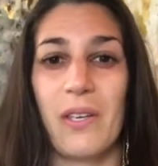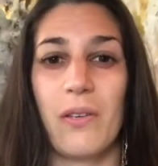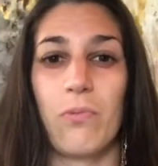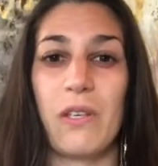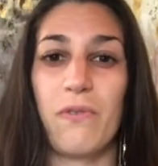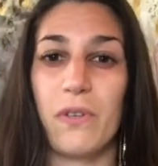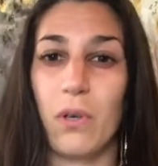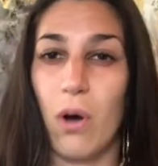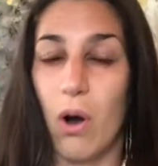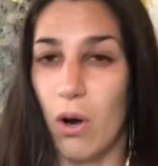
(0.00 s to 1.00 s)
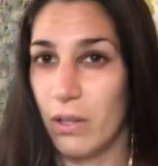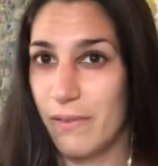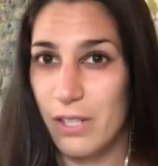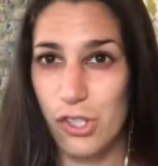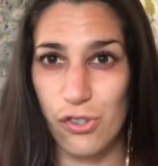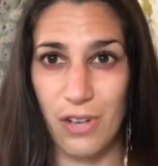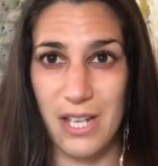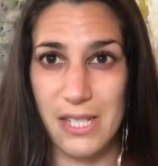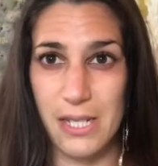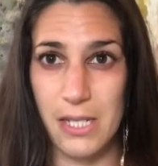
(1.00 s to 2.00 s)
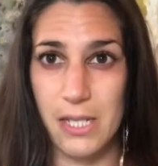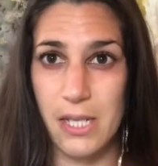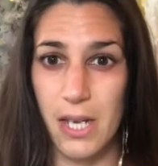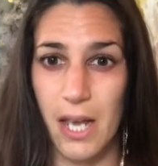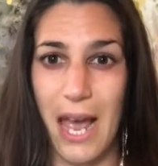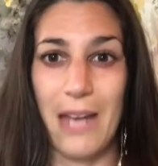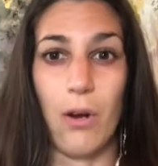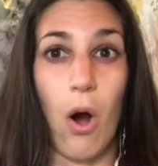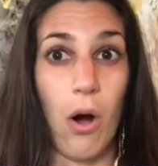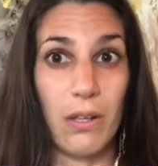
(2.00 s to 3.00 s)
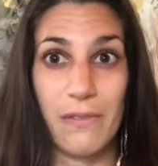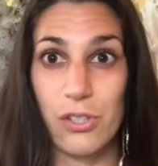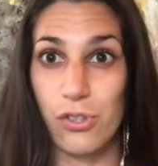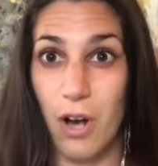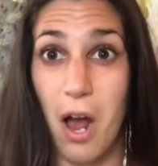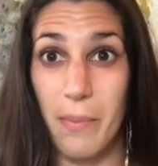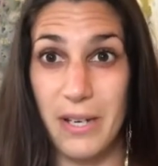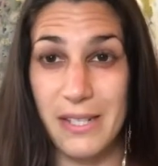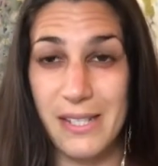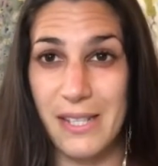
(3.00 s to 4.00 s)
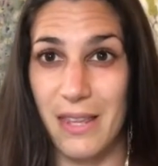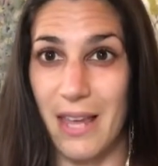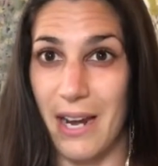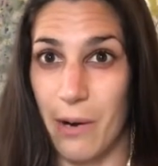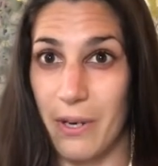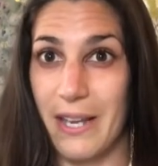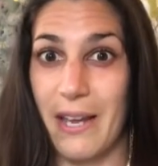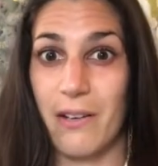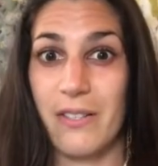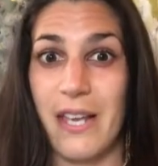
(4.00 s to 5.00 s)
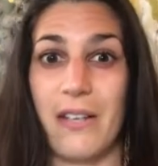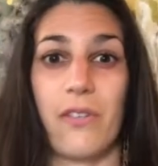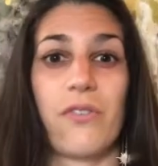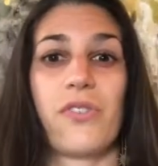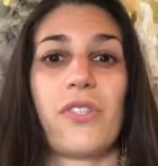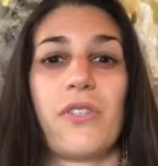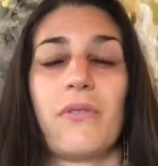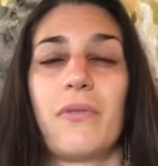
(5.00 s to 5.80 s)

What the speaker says: We feel all of the stresses and all of the traumas that our caretakers do.